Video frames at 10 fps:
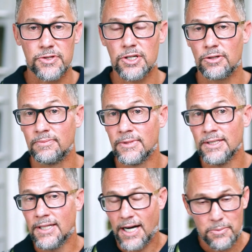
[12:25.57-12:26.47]
So
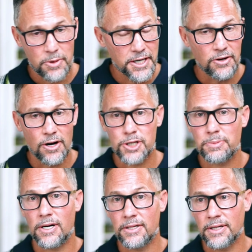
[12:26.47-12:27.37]
I'm Regan
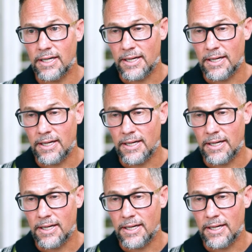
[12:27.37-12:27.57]
Archibald.